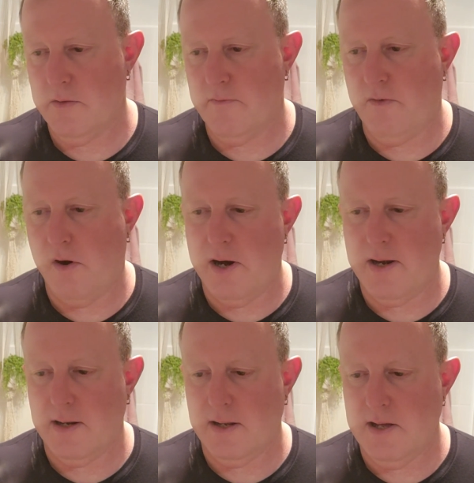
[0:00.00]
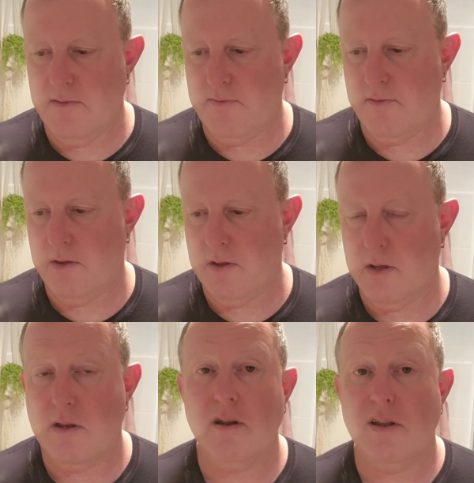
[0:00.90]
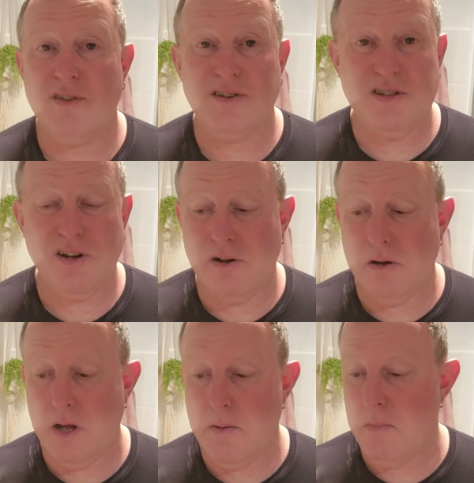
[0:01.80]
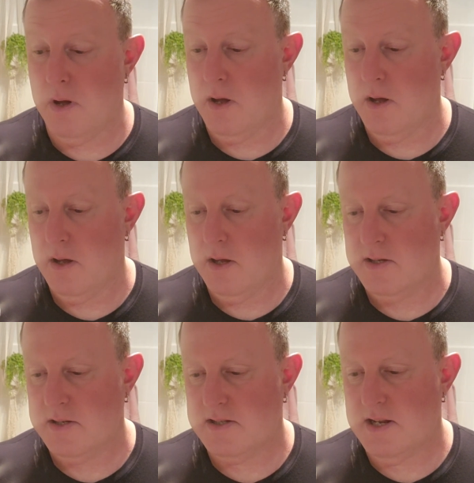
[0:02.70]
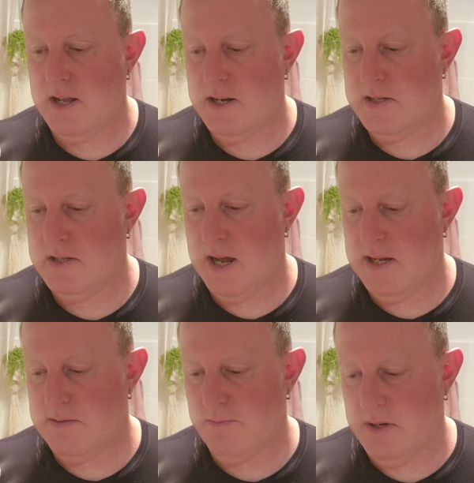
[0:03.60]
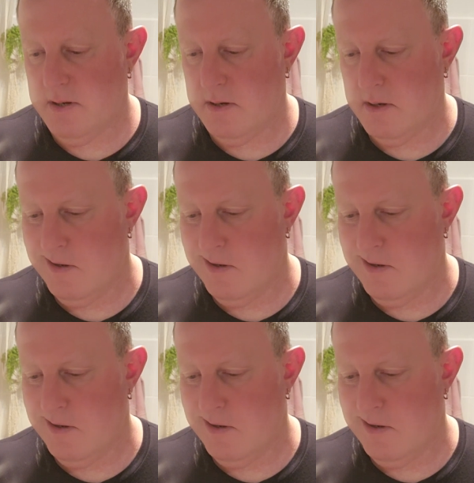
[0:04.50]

violet leaf, the thyme, cedar, jasmine.